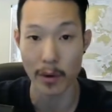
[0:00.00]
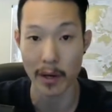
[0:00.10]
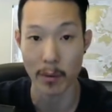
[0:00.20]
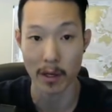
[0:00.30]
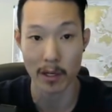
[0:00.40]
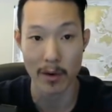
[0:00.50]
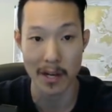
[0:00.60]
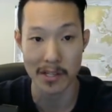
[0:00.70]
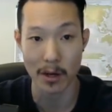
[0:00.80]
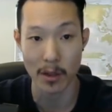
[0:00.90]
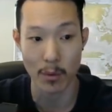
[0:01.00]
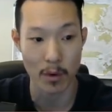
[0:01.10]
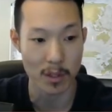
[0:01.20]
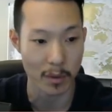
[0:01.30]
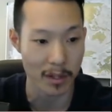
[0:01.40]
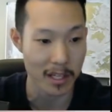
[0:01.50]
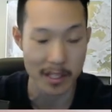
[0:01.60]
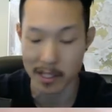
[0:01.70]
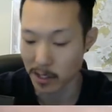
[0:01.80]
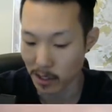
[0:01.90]
Okay, we're gonna cross out all the words with
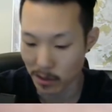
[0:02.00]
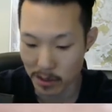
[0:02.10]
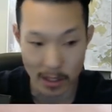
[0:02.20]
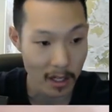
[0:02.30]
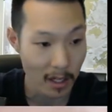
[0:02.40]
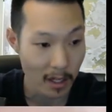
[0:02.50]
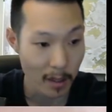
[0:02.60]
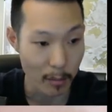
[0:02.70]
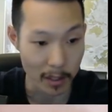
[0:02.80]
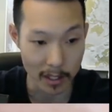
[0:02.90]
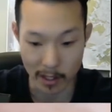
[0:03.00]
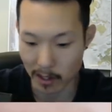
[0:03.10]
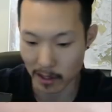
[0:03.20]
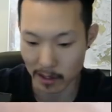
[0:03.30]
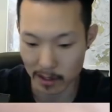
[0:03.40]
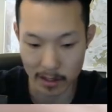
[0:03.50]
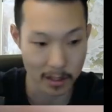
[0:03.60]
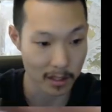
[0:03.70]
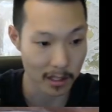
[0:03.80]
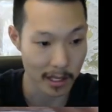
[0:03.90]
E's and U's
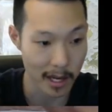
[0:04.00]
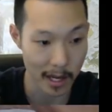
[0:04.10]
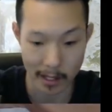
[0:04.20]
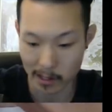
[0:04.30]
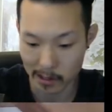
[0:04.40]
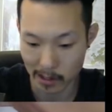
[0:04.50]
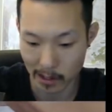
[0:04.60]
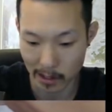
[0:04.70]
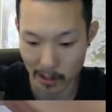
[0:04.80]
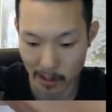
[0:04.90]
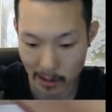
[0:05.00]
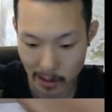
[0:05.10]
because, yeah, that's gonna,